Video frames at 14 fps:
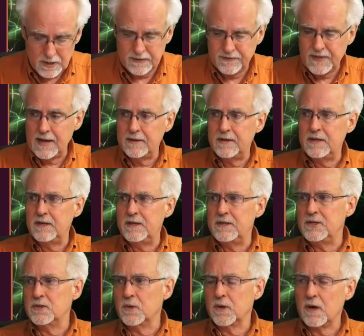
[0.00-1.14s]
Okay, that
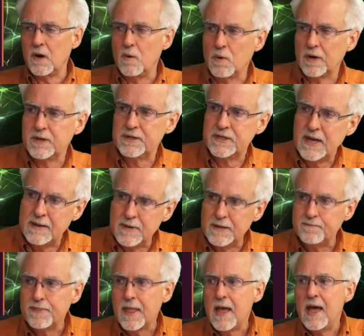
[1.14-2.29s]
is your homework
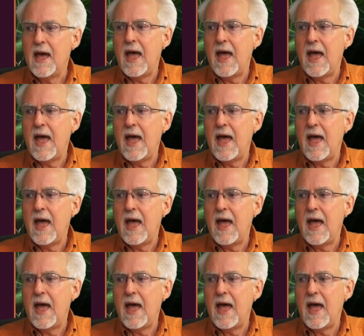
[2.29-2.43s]
assignment.